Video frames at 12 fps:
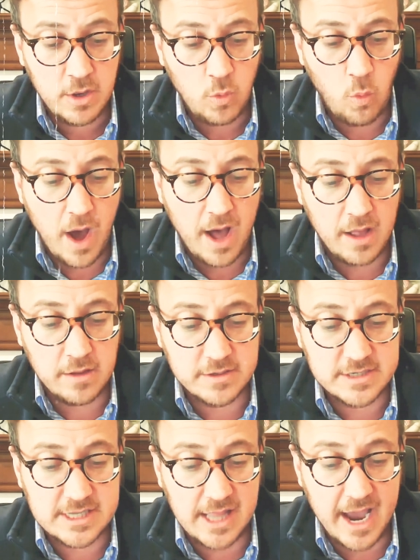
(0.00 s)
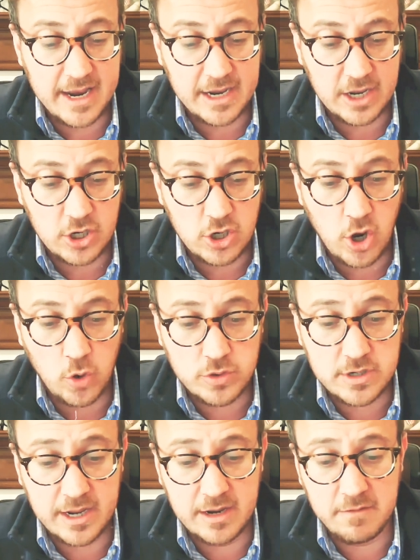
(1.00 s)
while sliding a
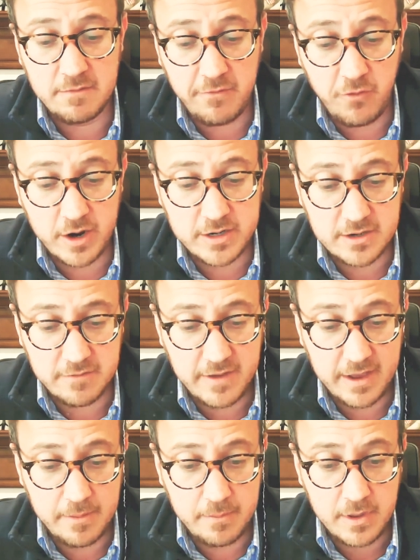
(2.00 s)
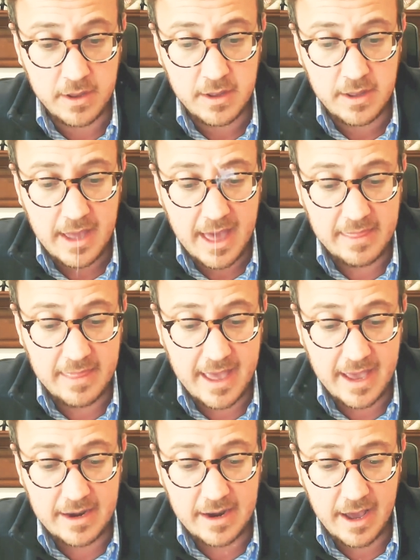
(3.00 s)
note in front of him. And
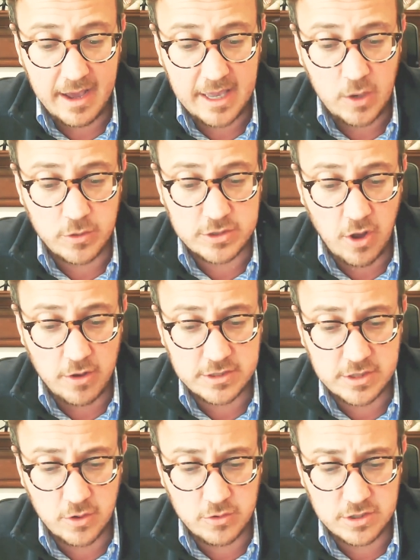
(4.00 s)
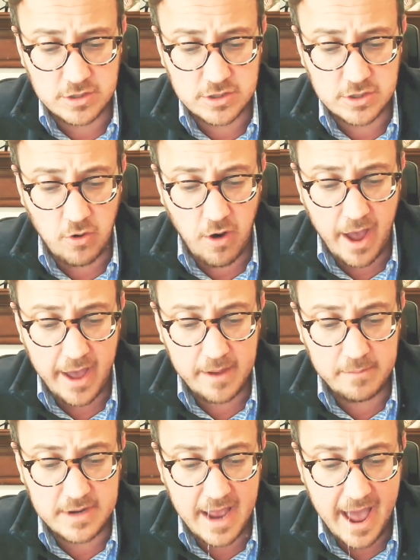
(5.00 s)
then he was also
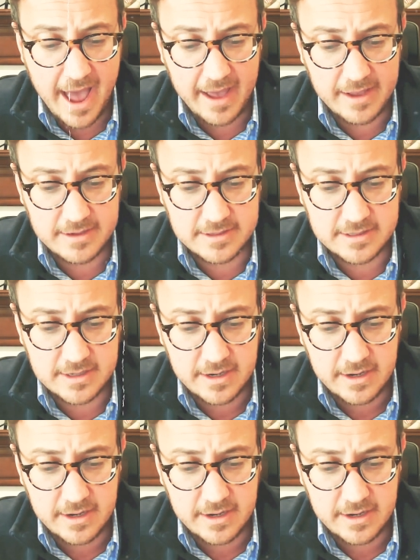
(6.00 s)
described as,